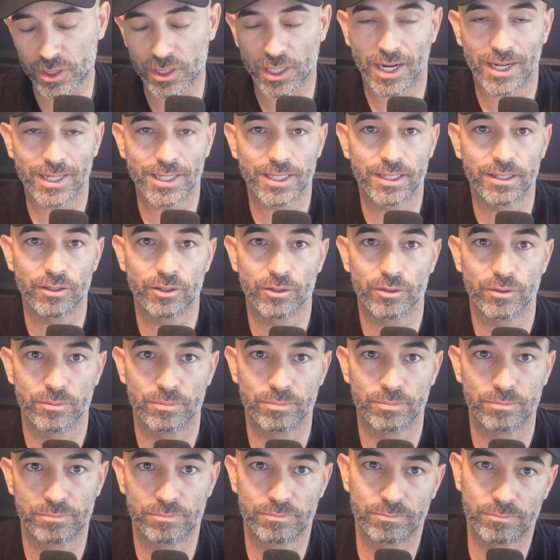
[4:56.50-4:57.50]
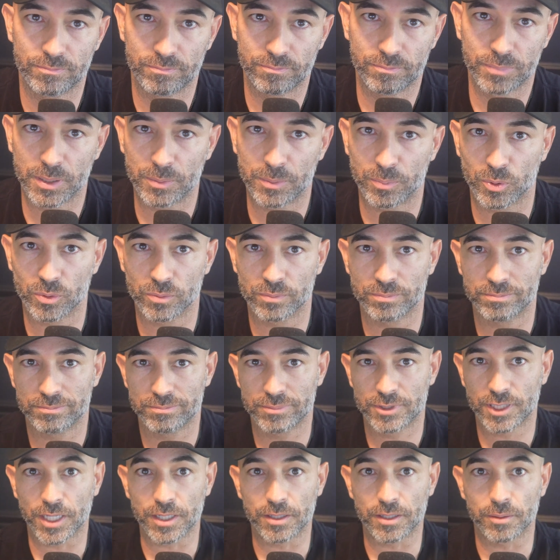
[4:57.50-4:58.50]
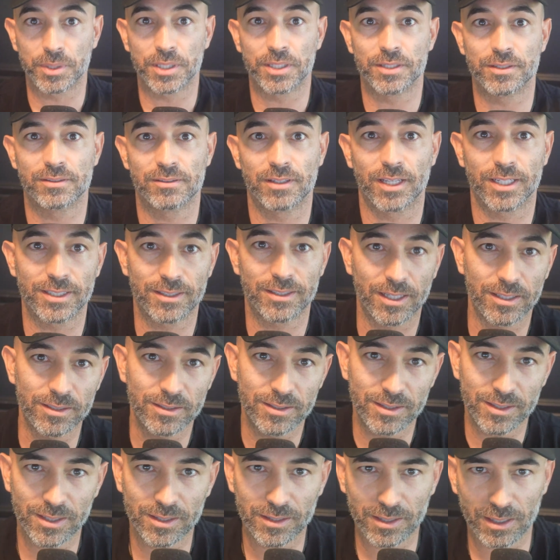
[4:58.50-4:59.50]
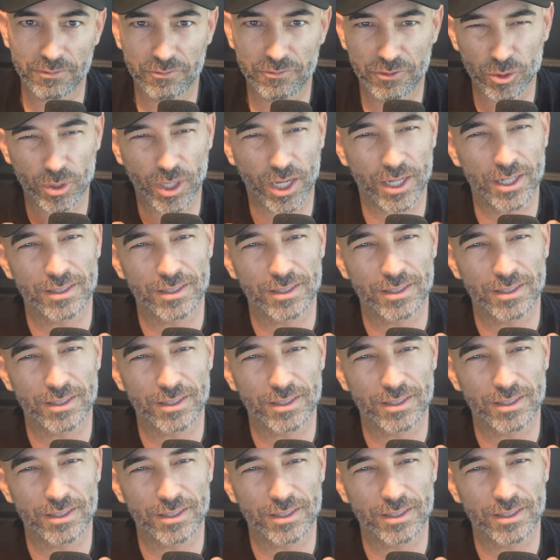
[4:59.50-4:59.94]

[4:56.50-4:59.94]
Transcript: that I hear people say to me is they feel kind